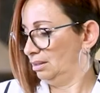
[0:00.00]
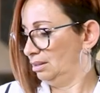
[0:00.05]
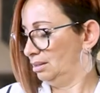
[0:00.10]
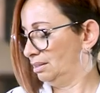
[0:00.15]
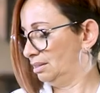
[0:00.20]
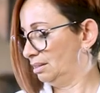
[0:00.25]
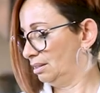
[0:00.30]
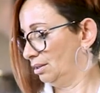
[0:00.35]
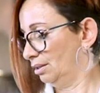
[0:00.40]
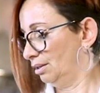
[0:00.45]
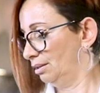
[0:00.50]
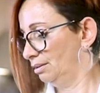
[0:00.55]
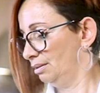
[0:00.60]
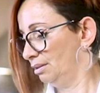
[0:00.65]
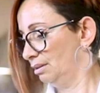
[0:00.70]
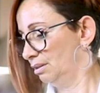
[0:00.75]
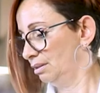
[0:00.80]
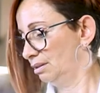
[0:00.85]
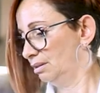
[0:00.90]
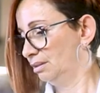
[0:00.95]
So,
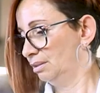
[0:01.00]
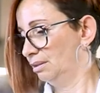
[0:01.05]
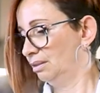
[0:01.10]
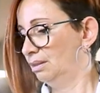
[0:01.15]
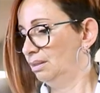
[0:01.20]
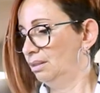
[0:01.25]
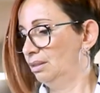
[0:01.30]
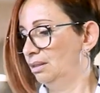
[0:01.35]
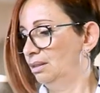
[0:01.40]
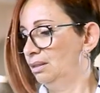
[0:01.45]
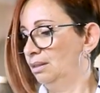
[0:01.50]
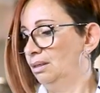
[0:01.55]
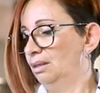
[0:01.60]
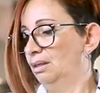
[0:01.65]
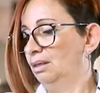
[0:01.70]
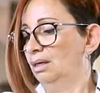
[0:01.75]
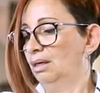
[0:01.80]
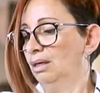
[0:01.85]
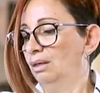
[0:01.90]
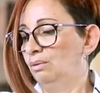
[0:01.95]

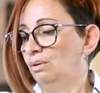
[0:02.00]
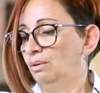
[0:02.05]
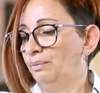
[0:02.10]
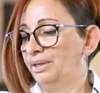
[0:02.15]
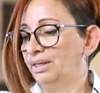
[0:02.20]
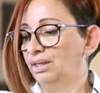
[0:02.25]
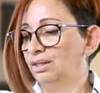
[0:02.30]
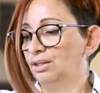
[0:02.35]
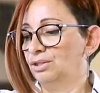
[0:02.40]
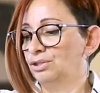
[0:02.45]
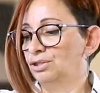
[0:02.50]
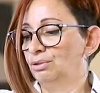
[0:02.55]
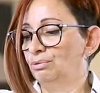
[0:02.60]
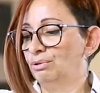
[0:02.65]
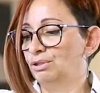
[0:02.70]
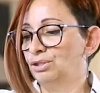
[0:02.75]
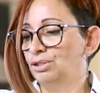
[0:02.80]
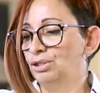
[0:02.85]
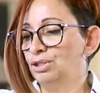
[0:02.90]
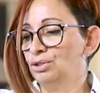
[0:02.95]
what we're going to do
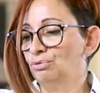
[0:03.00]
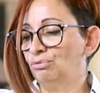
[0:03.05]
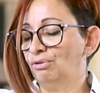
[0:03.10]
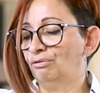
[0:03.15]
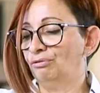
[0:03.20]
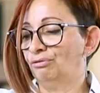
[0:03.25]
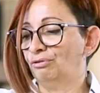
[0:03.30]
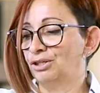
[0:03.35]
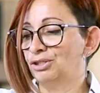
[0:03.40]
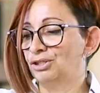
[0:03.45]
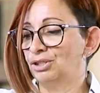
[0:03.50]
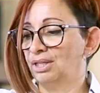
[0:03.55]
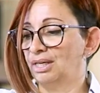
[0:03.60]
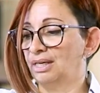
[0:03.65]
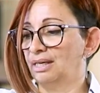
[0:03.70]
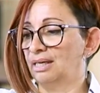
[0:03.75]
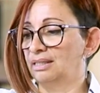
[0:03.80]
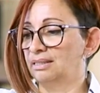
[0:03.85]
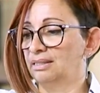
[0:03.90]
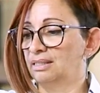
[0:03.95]
is just refresh
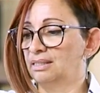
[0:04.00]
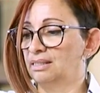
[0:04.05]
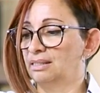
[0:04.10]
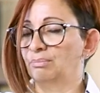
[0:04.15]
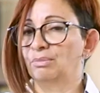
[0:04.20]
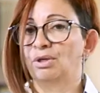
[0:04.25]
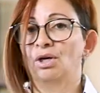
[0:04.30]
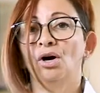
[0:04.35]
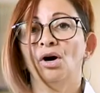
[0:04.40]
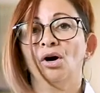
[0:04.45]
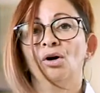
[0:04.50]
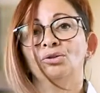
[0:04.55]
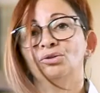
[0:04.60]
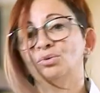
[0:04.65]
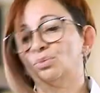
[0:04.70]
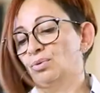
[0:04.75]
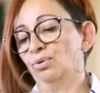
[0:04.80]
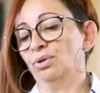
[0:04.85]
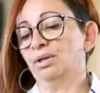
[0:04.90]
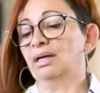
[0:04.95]
that under some cold
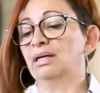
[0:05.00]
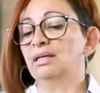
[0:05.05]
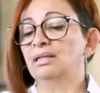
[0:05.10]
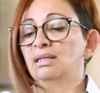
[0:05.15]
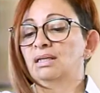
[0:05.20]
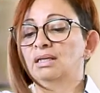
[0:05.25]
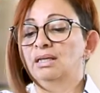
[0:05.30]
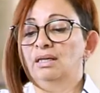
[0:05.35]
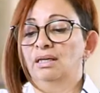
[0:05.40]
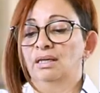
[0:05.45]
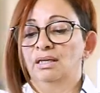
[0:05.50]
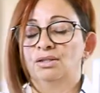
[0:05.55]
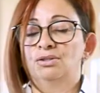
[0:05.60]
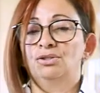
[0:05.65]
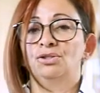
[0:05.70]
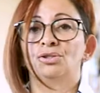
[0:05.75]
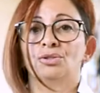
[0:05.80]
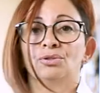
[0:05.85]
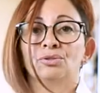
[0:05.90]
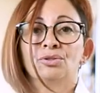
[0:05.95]
water
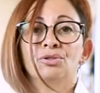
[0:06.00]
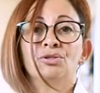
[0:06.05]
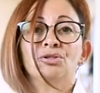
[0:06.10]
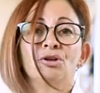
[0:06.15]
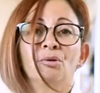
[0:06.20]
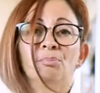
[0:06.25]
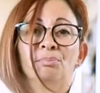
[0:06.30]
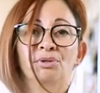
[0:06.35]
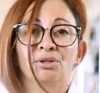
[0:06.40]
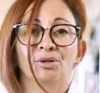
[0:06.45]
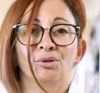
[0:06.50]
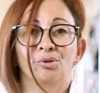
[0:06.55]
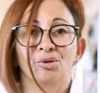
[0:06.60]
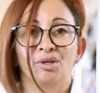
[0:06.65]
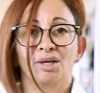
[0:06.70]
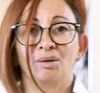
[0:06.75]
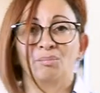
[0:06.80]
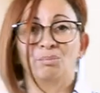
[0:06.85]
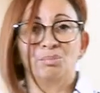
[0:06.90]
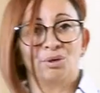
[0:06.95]
to stop the
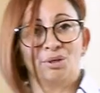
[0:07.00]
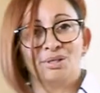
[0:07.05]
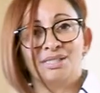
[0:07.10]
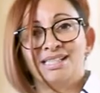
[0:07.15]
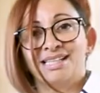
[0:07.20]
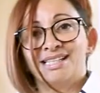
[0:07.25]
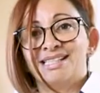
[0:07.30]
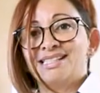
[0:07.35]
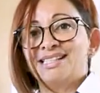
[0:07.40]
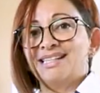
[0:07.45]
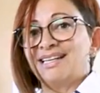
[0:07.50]
cooking process.